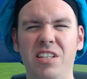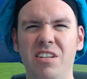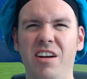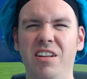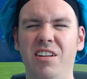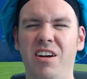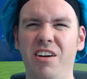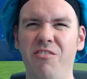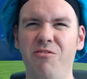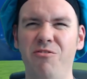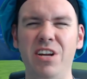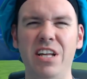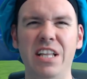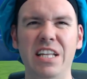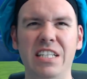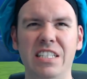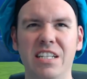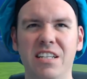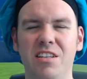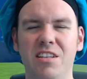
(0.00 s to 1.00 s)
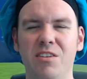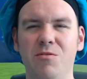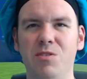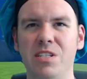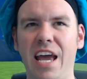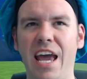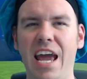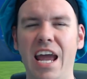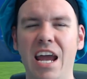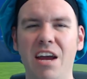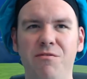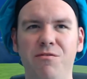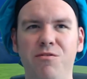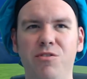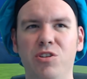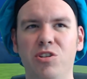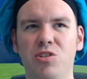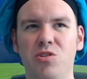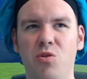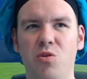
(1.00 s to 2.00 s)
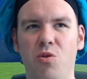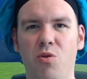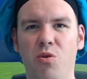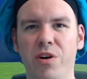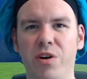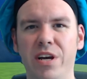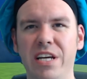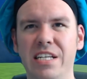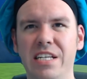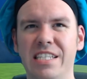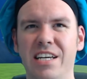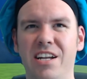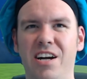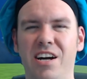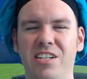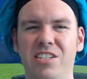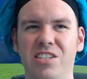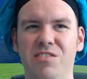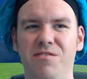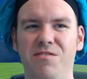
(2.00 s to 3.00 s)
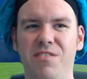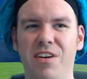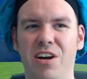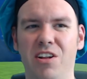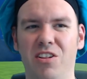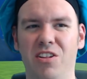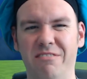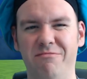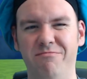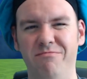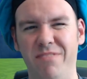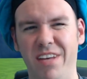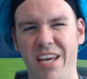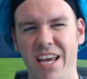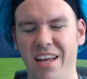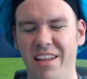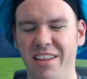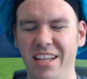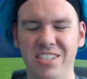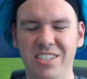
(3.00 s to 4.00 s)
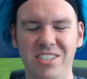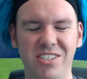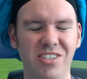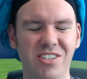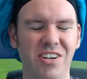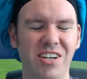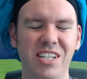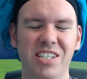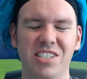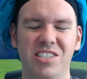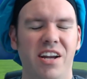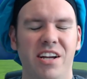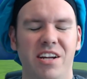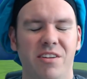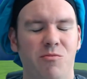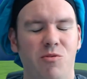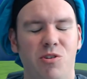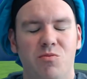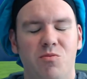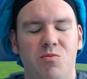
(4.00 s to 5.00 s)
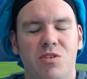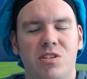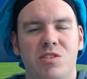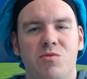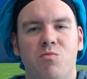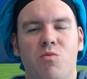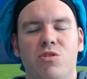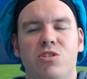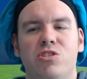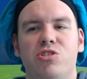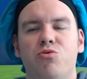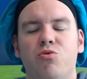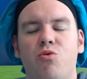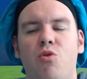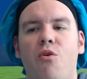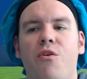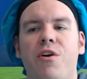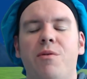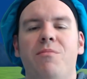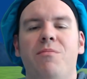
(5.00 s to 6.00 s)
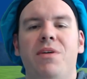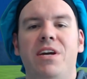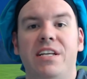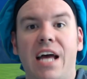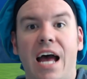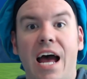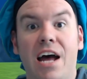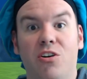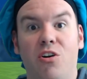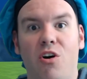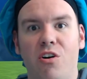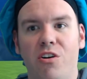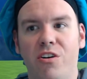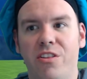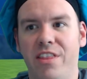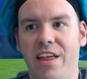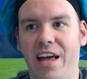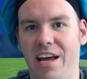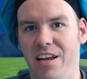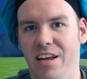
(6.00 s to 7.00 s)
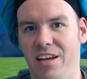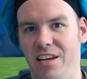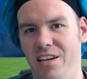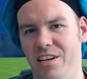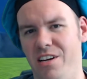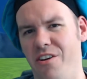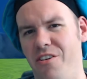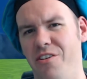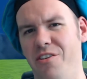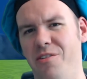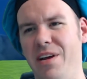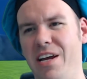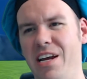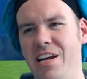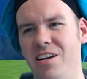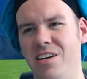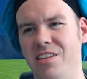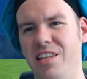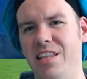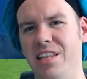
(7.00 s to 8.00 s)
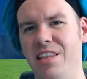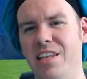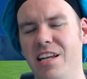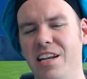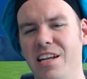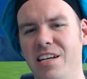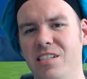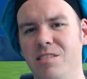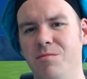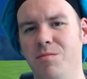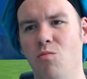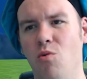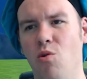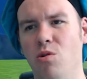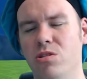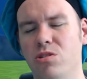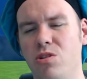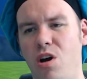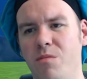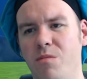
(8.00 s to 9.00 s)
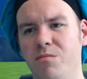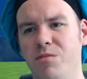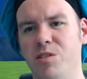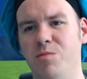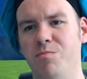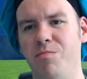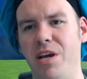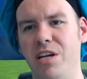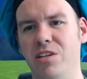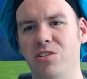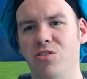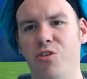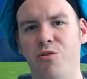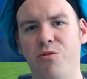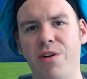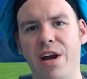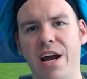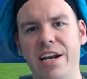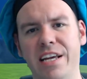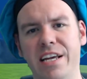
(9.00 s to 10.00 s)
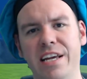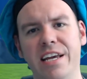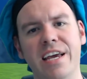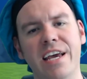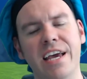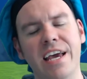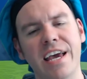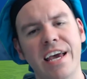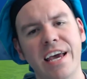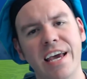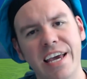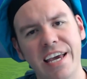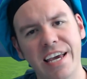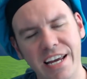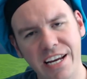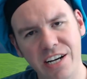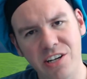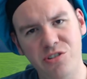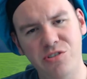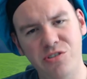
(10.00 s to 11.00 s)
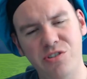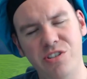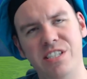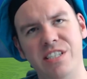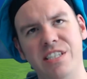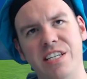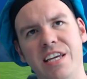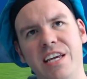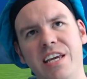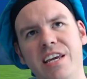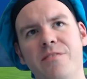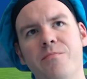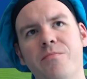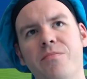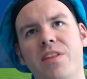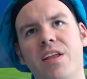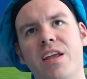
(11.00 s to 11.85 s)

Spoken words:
I really did. There was a handful of toys that I just felt like, yeah, that's not exciting. What's drawing me to unlock that? You know what I mean? I think there needs to be more time spent on creating interesting,